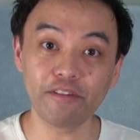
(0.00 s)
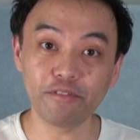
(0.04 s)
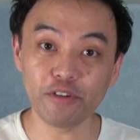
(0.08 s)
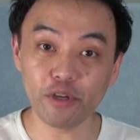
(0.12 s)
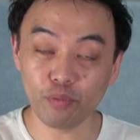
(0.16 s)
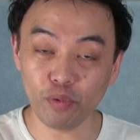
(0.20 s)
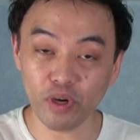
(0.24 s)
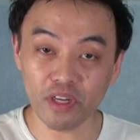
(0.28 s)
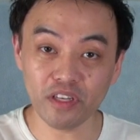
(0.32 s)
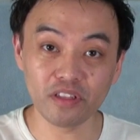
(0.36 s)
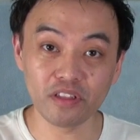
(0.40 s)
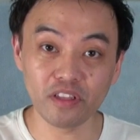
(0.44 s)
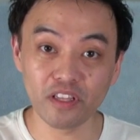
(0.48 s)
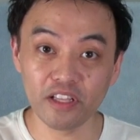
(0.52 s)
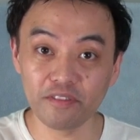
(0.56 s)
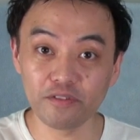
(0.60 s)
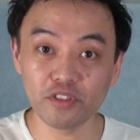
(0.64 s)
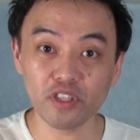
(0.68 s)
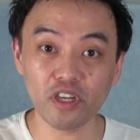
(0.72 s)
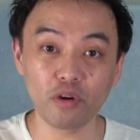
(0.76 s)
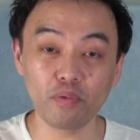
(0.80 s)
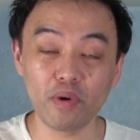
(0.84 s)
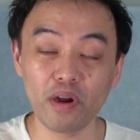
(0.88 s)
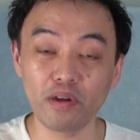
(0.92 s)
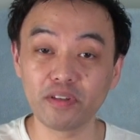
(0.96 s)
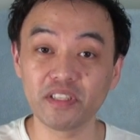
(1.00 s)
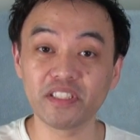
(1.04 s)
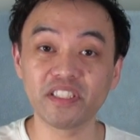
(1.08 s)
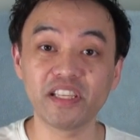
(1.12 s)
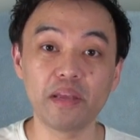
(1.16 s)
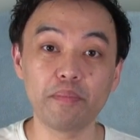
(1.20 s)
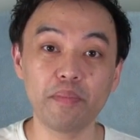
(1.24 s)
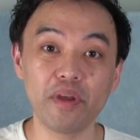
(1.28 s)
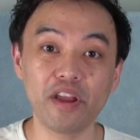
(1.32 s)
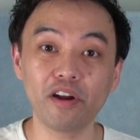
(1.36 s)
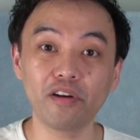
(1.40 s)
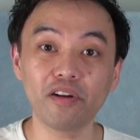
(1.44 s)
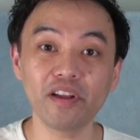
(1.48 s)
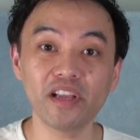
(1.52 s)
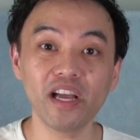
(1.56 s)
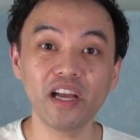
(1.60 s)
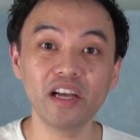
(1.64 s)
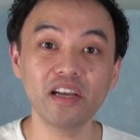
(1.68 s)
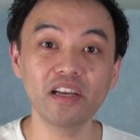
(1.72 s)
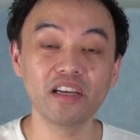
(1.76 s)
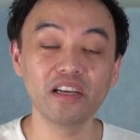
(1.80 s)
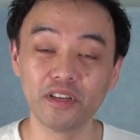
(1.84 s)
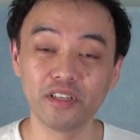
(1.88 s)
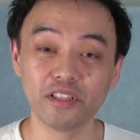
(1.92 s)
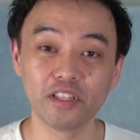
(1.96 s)
everyone lives around the same
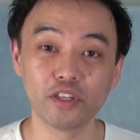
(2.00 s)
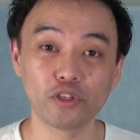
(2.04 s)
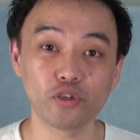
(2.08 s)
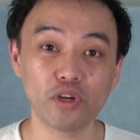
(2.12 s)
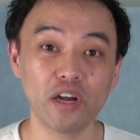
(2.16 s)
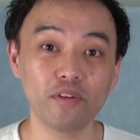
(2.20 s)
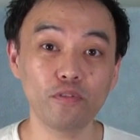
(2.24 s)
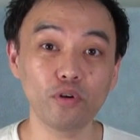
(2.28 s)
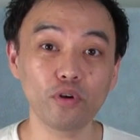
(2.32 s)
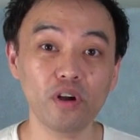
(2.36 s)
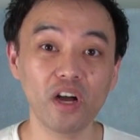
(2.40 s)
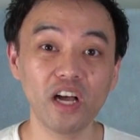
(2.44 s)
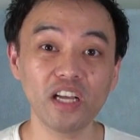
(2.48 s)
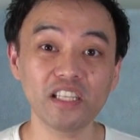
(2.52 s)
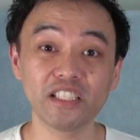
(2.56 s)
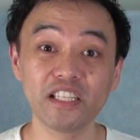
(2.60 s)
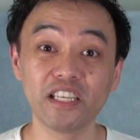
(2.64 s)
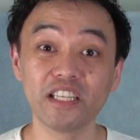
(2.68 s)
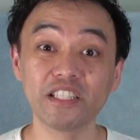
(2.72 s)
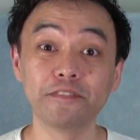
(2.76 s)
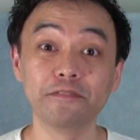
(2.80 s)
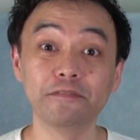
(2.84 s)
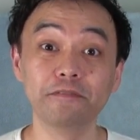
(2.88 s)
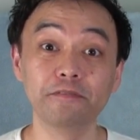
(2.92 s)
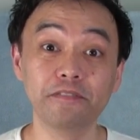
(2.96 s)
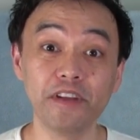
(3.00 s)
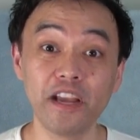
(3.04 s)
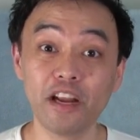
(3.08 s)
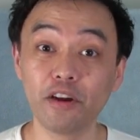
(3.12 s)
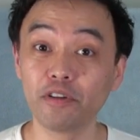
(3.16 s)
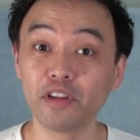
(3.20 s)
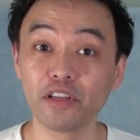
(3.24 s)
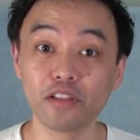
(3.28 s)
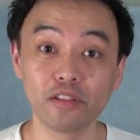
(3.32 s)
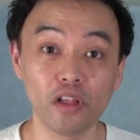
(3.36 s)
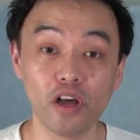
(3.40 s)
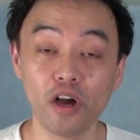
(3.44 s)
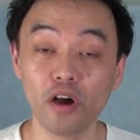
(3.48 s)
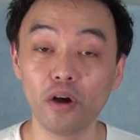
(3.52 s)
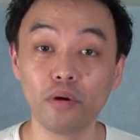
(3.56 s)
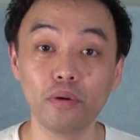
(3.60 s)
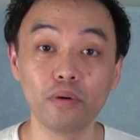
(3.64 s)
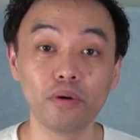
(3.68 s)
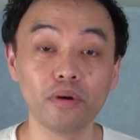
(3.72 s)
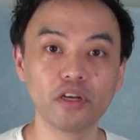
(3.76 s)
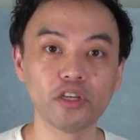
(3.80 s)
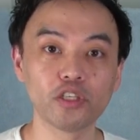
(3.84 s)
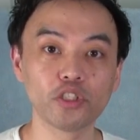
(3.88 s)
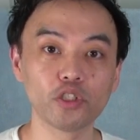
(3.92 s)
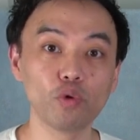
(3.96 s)
area, the travel cost is very
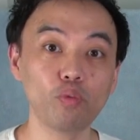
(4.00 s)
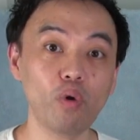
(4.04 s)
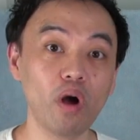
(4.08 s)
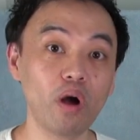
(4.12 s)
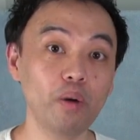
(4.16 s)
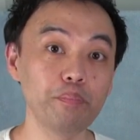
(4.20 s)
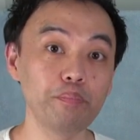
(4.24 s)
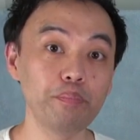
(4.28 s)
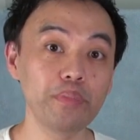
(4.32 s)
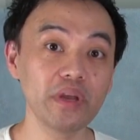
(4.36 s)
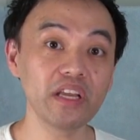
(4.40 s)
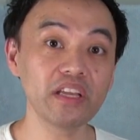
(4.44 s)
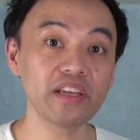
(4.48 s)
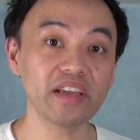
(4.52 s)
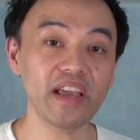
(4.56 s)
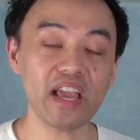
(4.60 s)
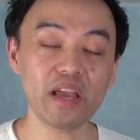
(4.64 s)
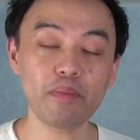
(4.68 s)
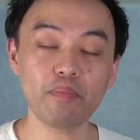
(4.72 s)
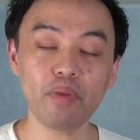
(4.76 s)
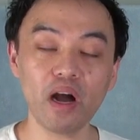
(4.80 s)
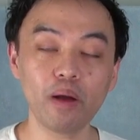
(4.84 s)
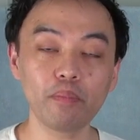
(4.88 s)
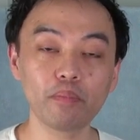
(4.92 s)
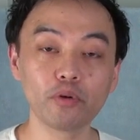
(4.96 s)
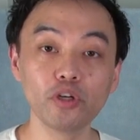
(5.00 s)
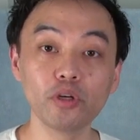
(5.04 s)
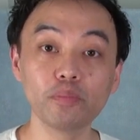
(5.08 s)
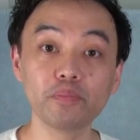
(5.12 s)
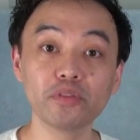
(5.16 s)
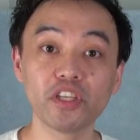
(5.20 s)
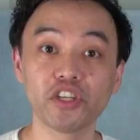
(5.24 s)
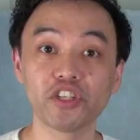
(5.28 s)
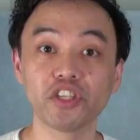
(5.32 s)
low. So while big K-pop groups